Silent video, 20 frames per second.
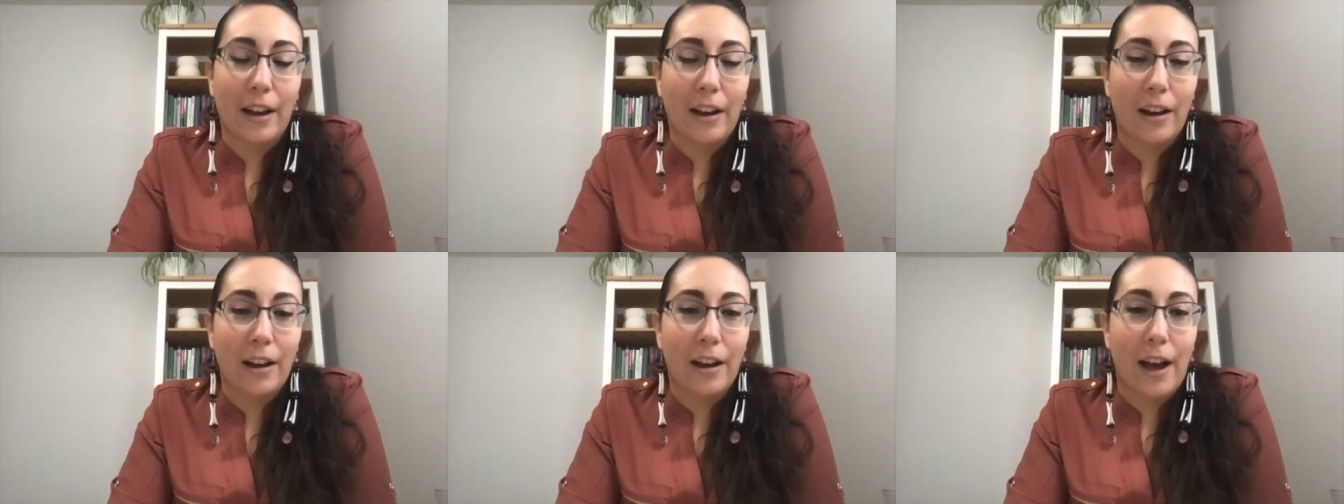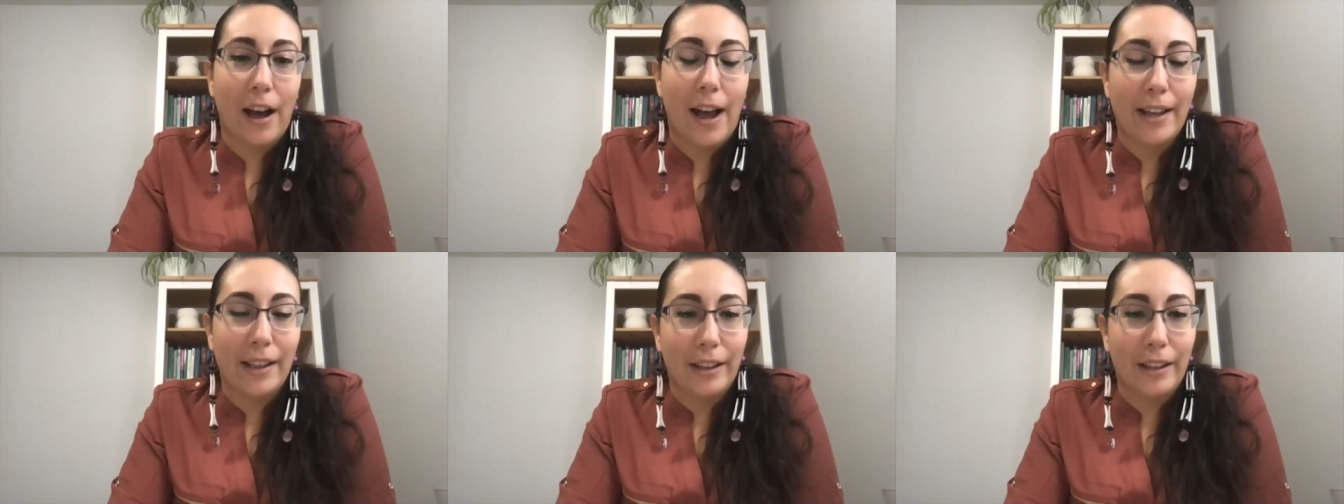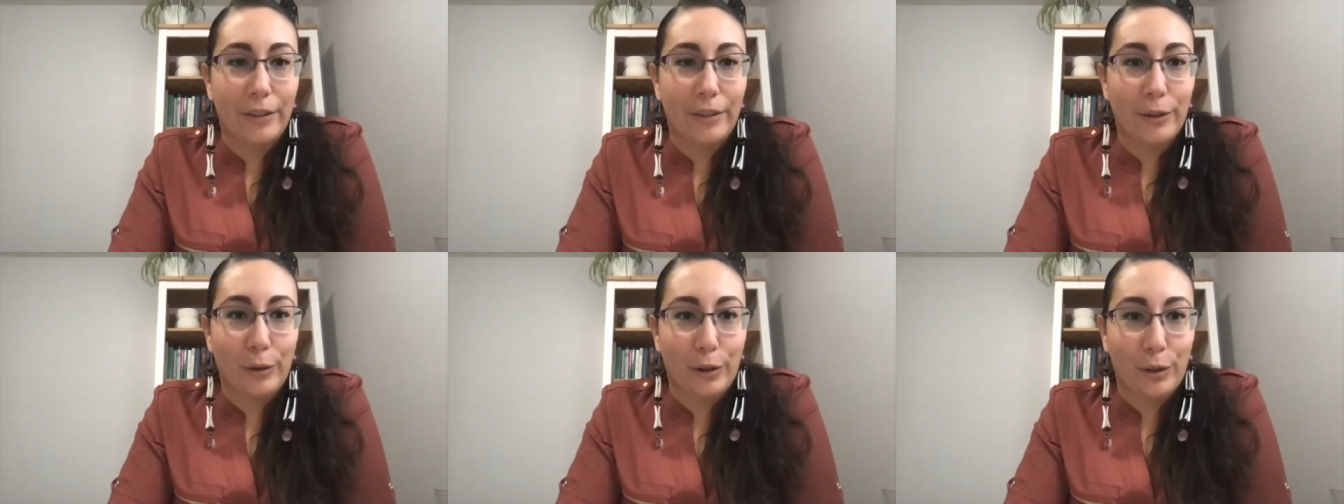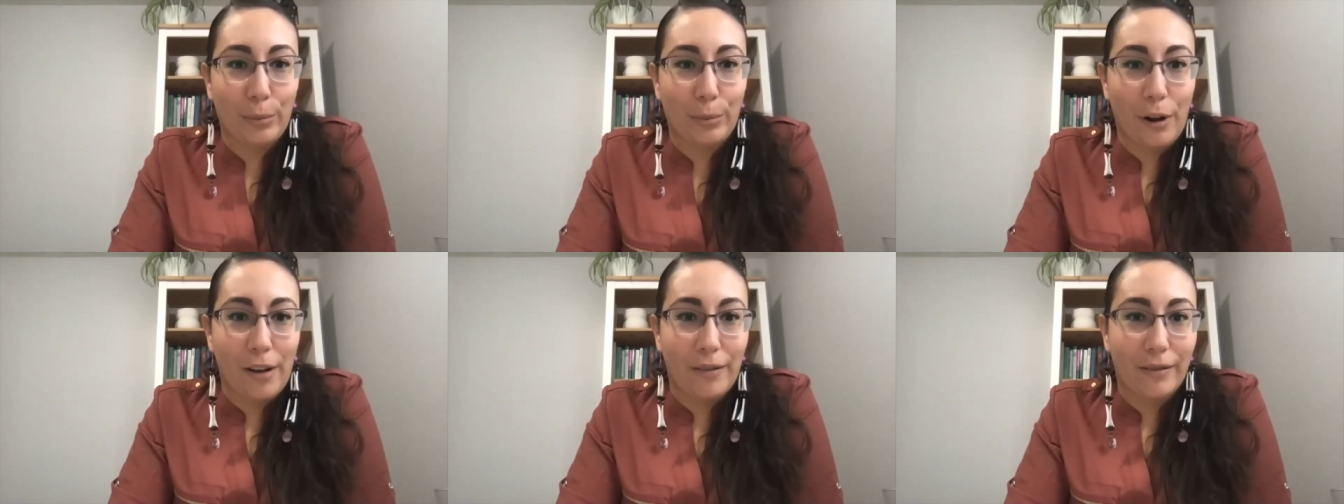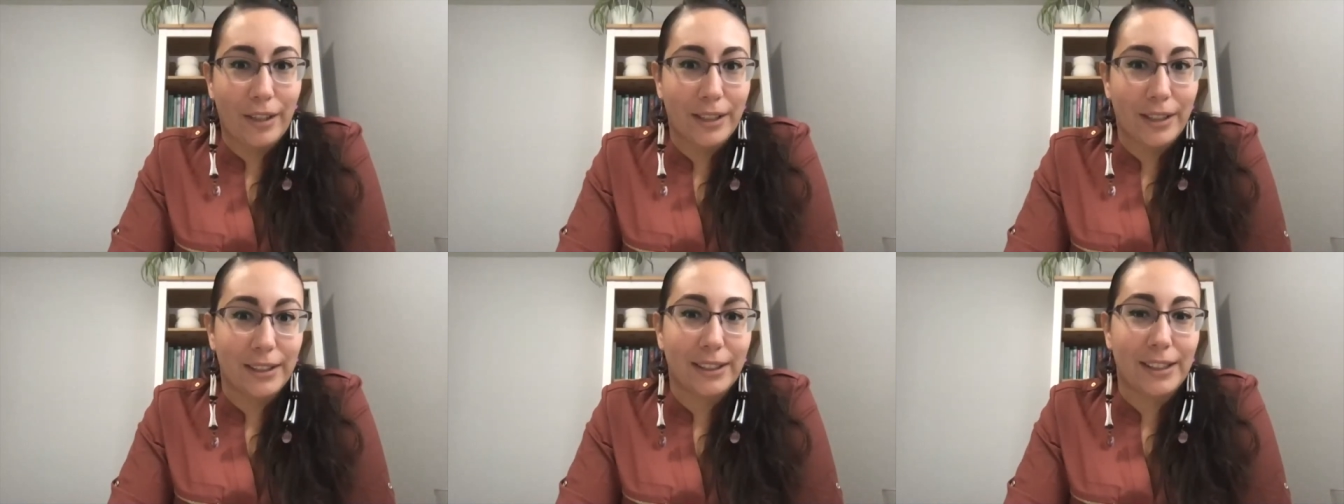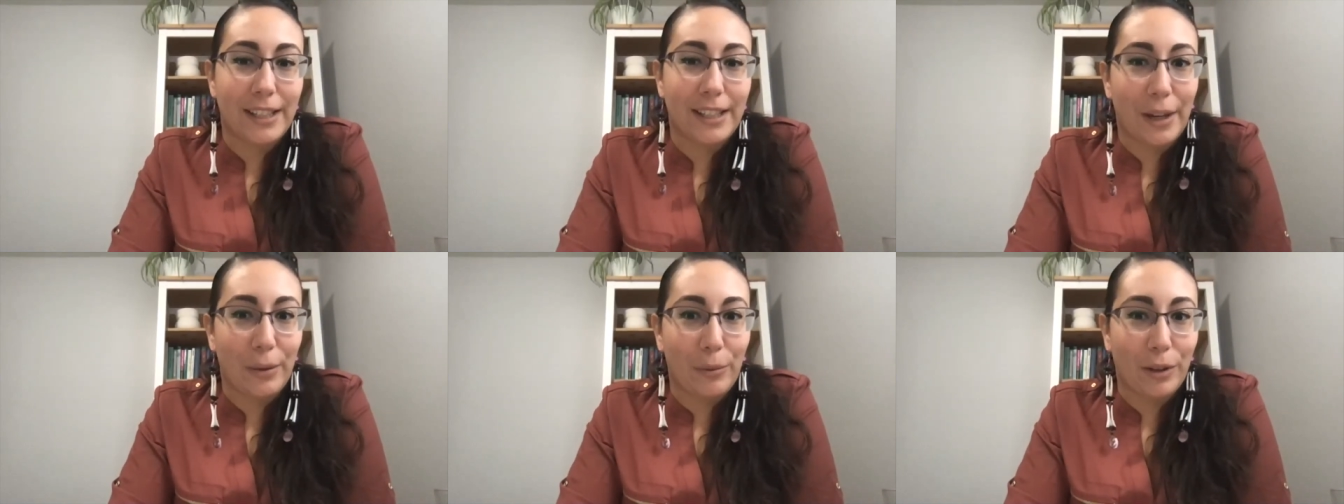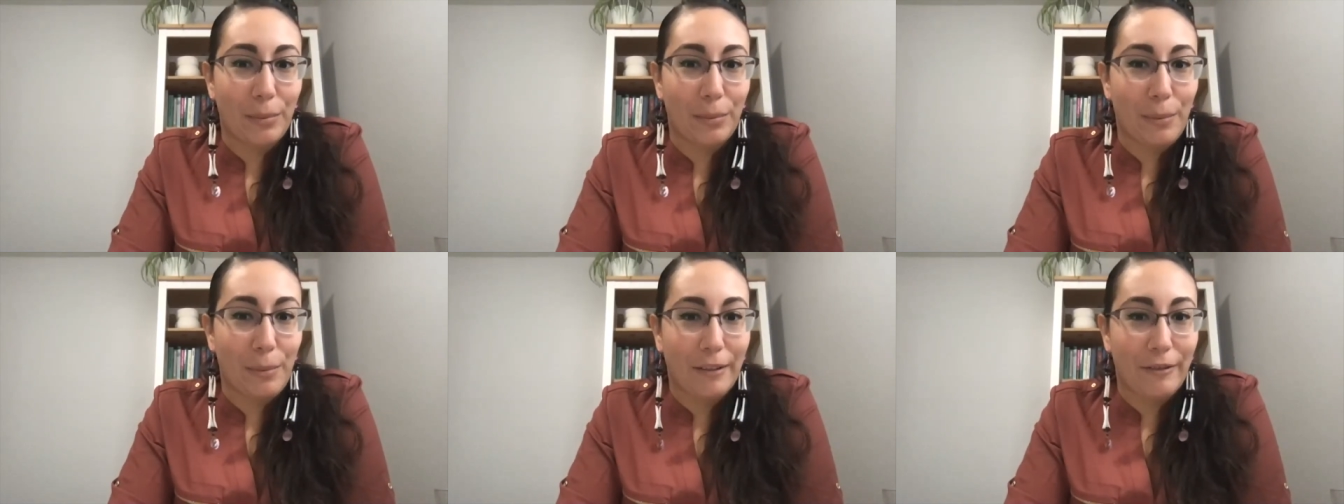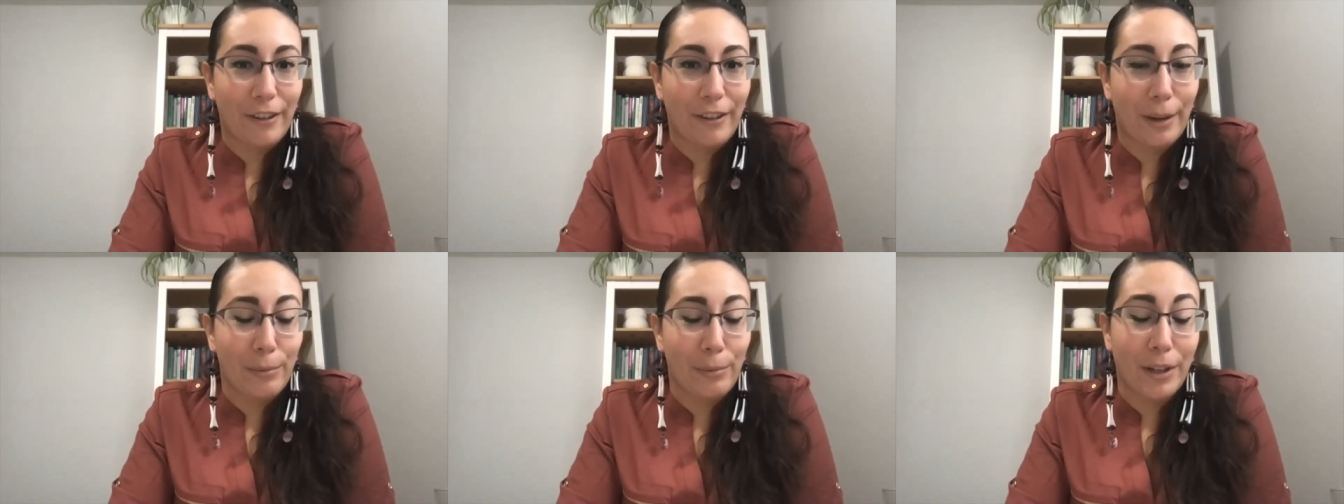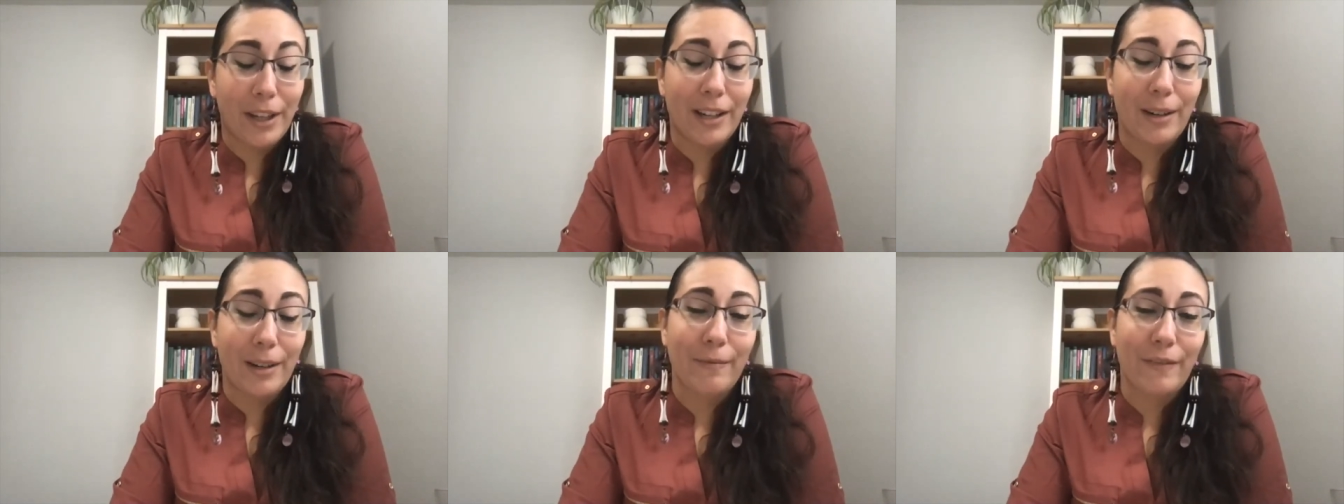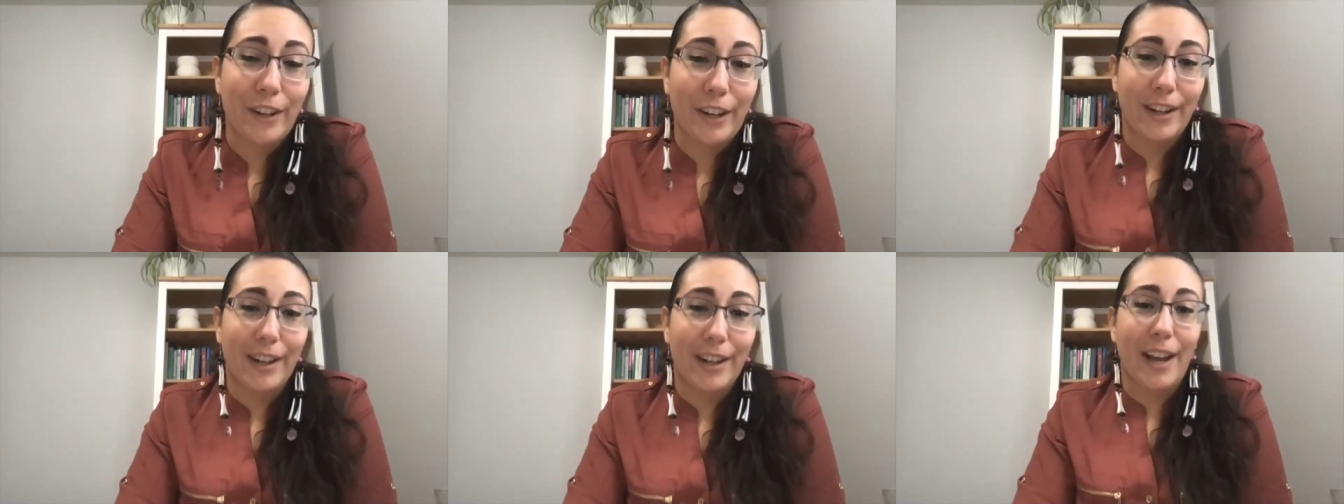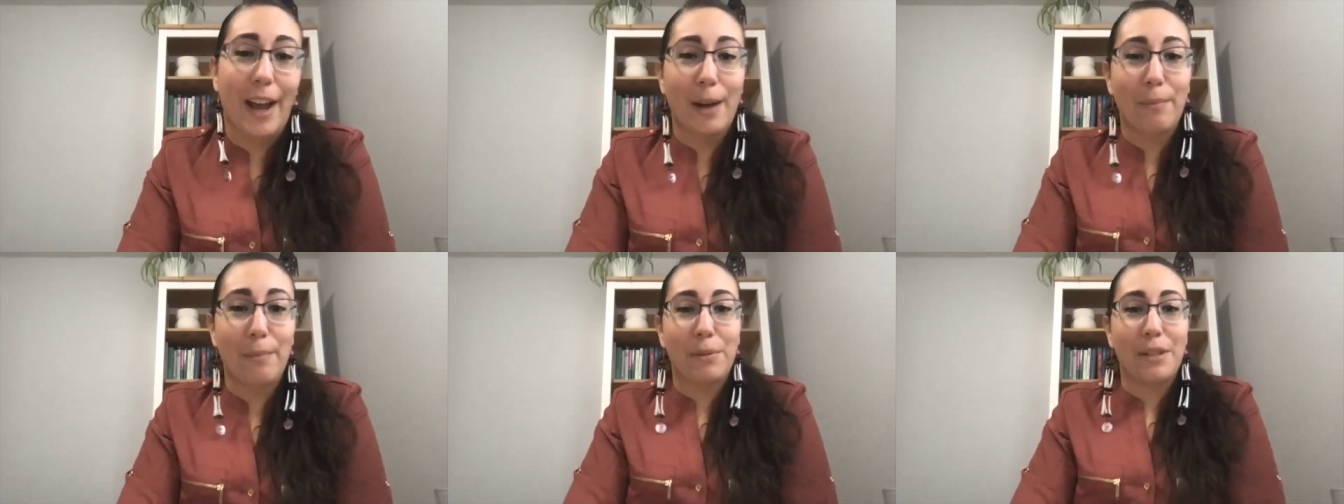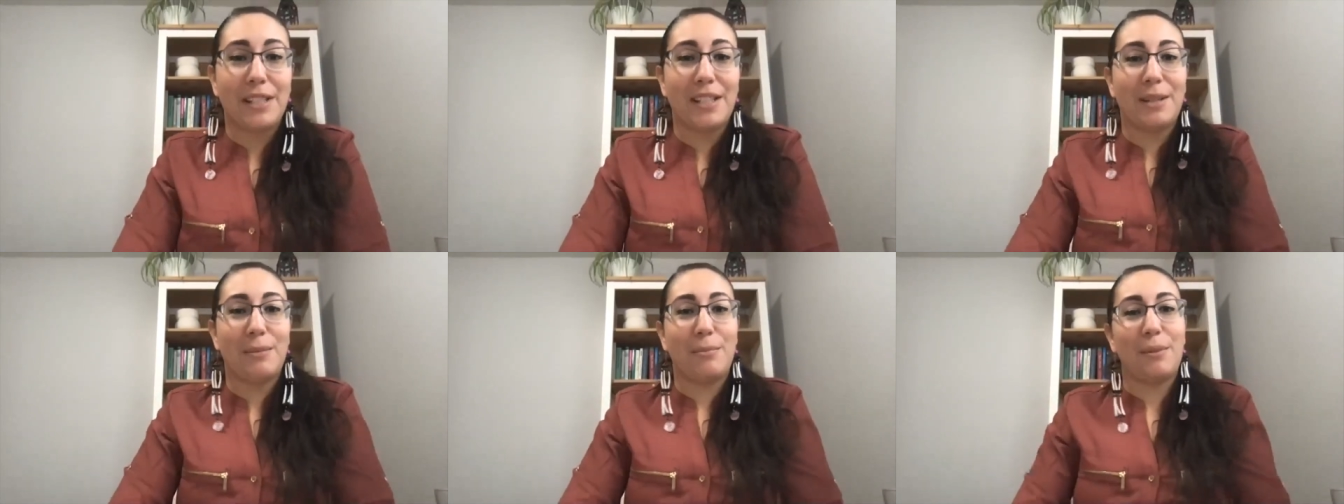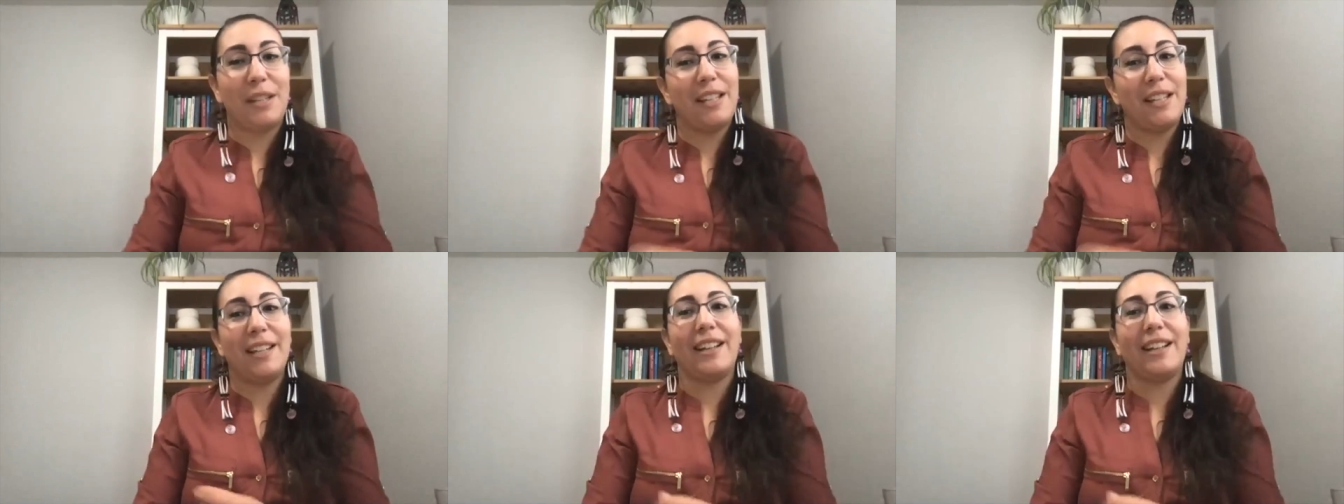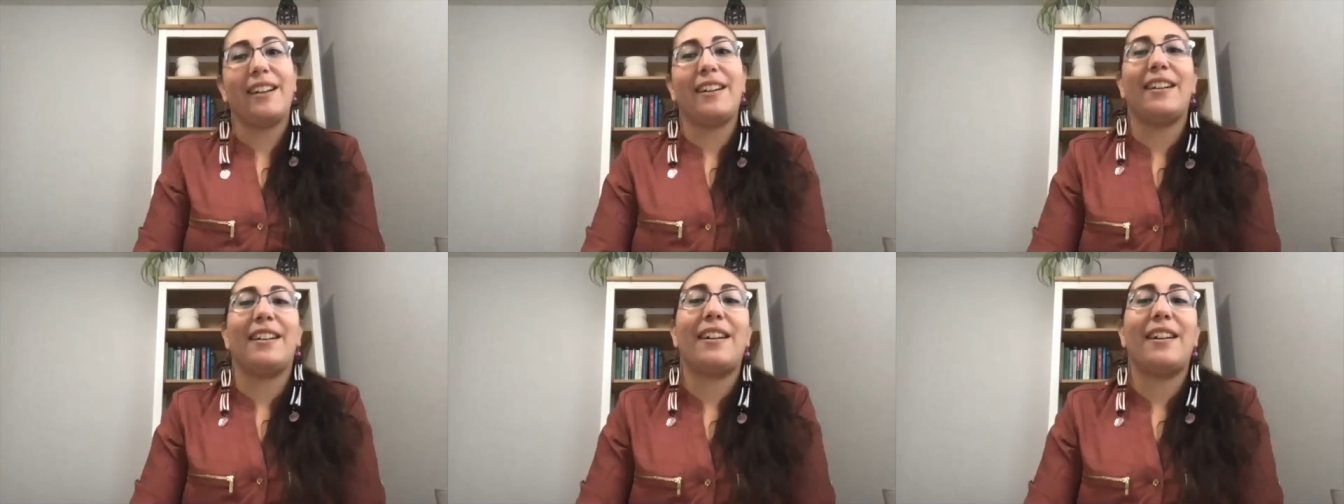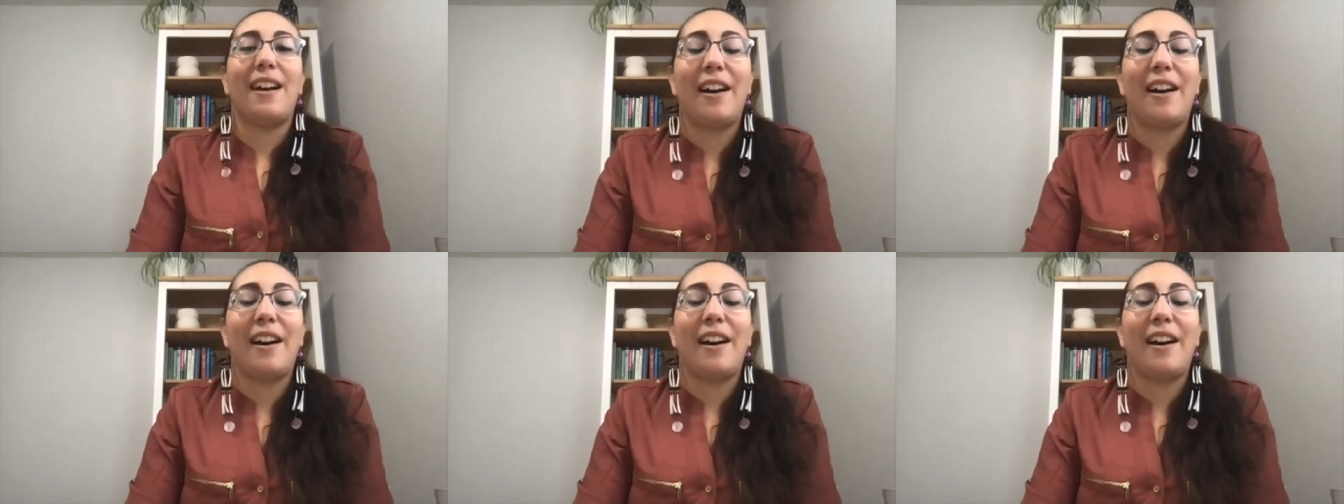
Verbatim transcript: Uh, I live in North Providence today with my family, and I'm very happy to be here.